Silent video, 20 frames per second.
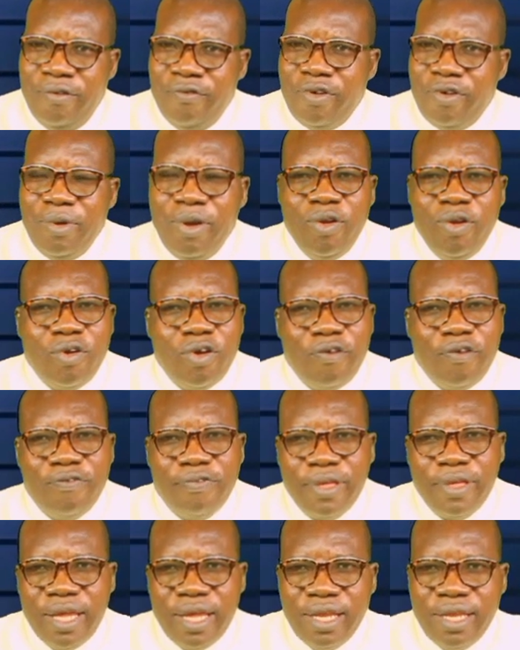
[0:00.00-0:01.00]
From the look
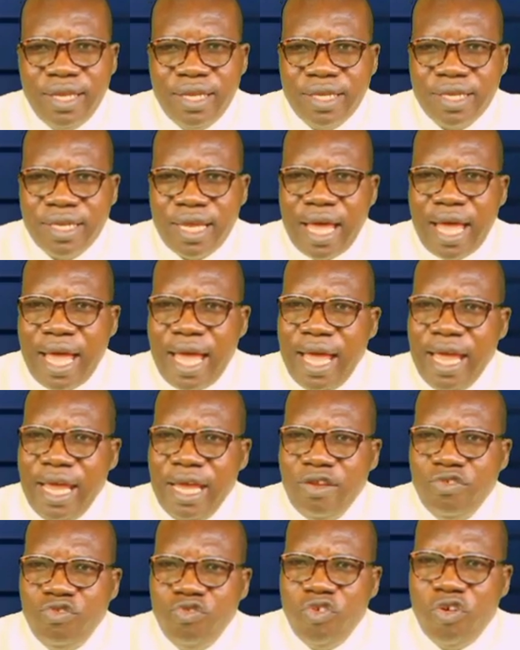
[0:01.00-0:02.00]
of things,
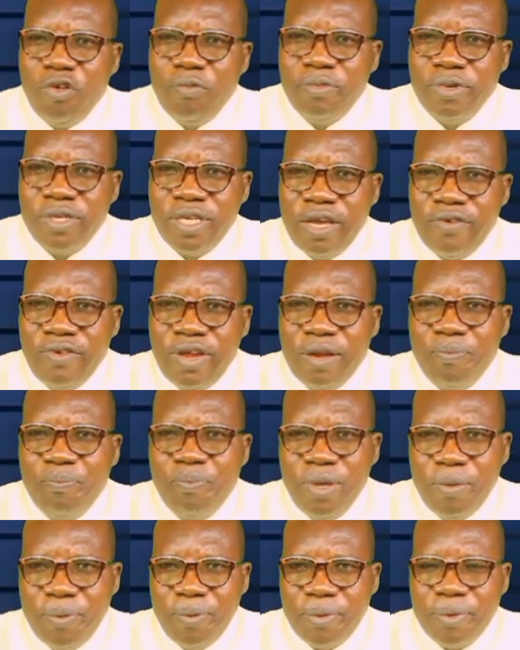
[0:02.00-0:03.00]
I do observe that
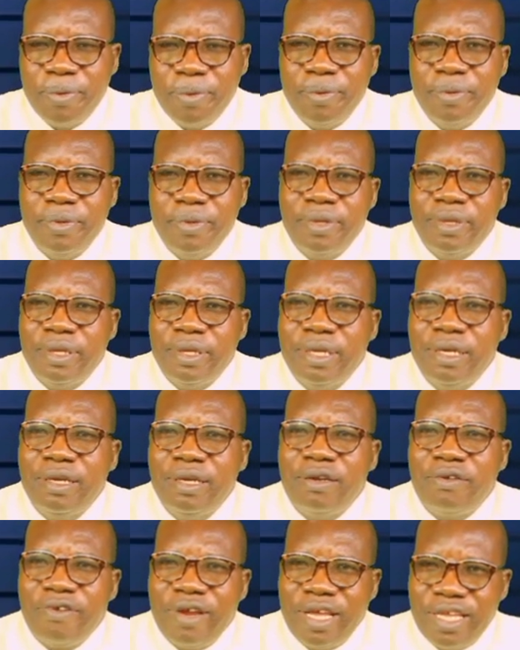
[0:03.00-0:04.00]
people
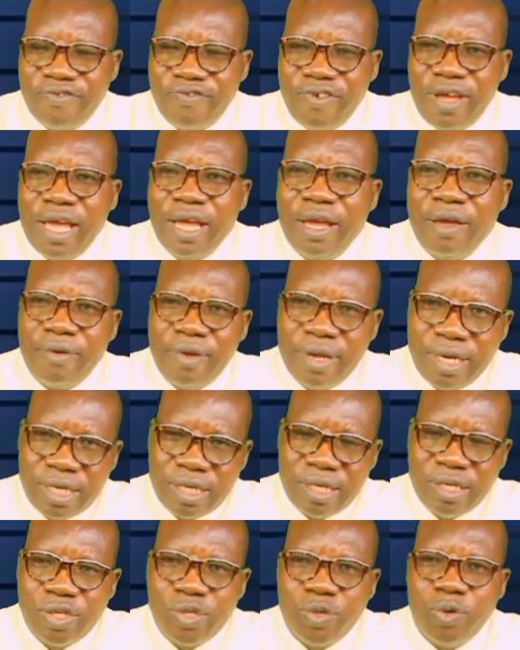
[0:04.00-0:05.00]
transfer
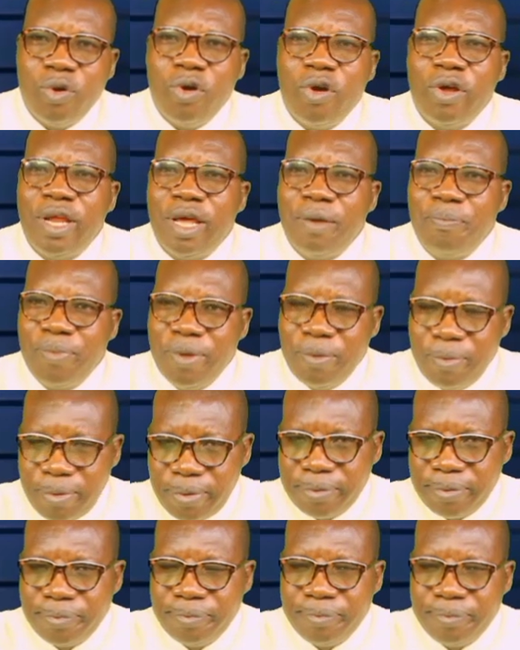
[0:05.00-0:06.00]
aggression to other
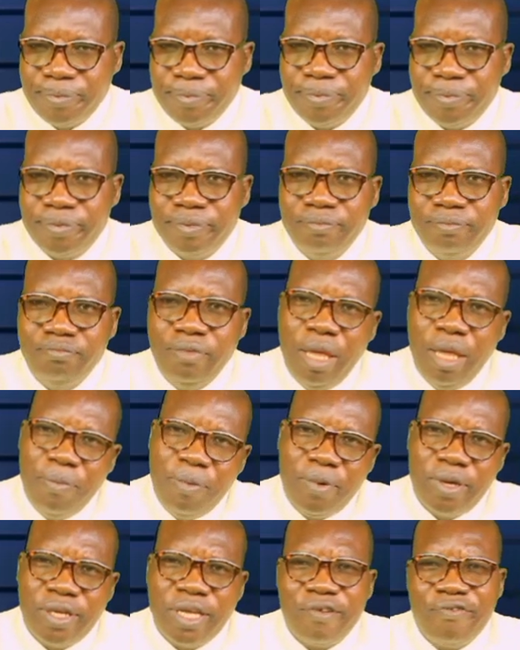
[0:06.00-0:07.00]
people
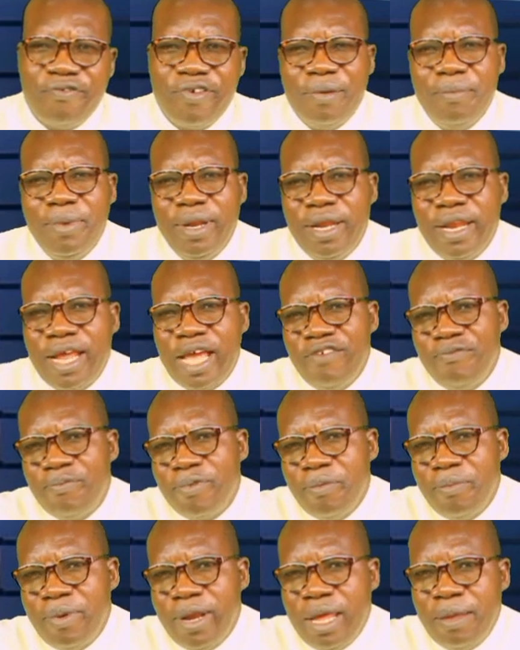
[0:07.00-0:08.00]
maybe people that have family life
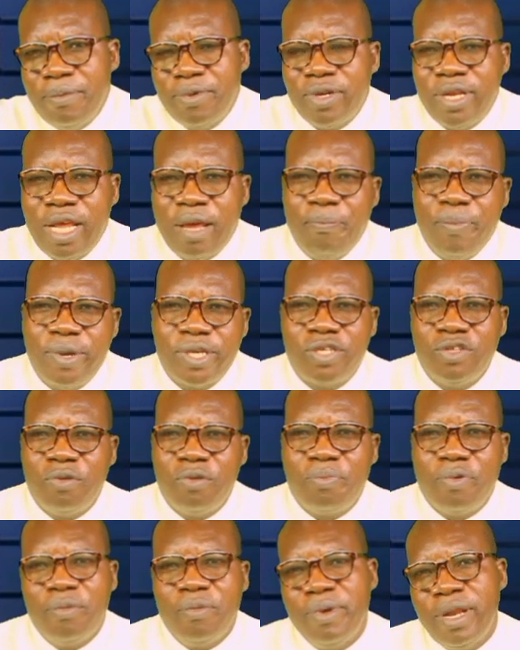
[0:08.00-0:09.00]
problems or their
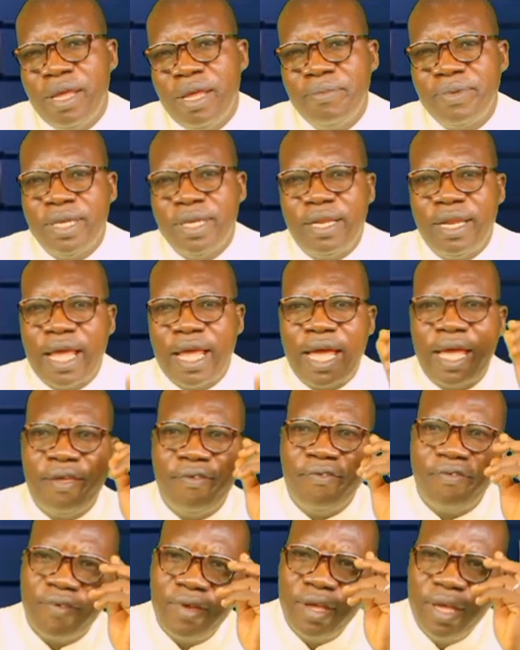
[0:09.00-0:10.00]
personal problems in
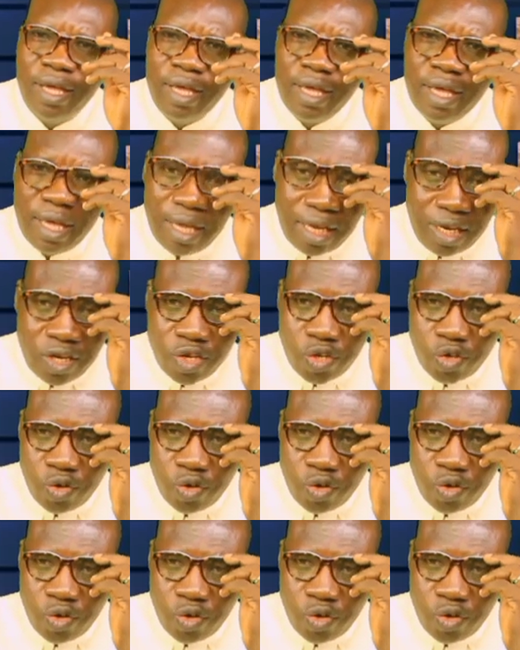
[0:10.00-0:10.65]
life. And